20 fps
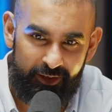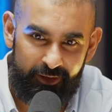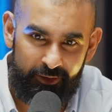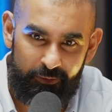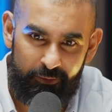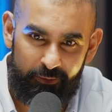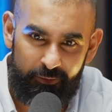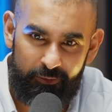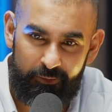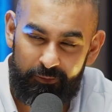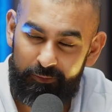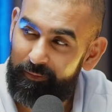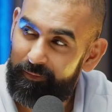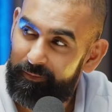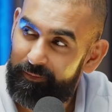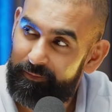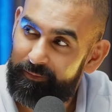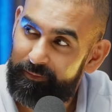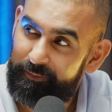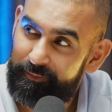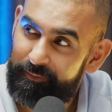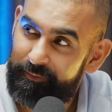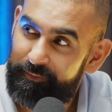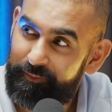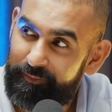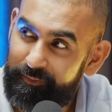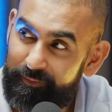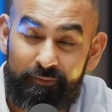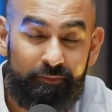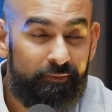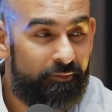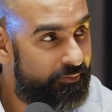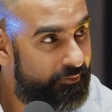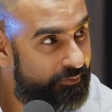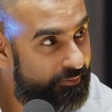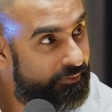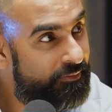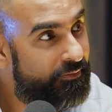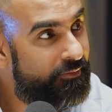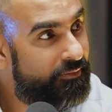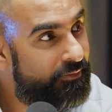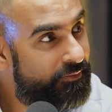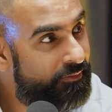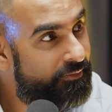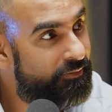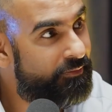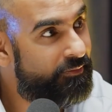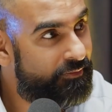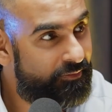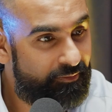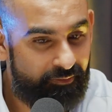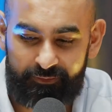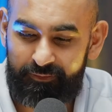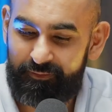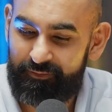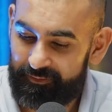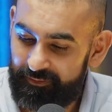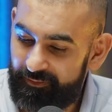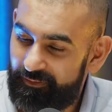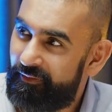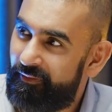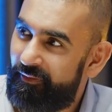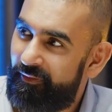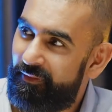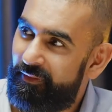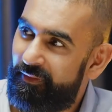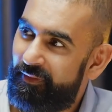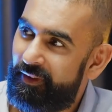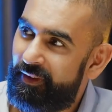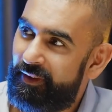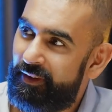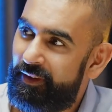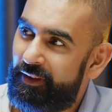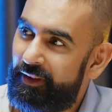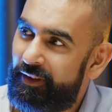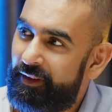So what's next? Like, let's stop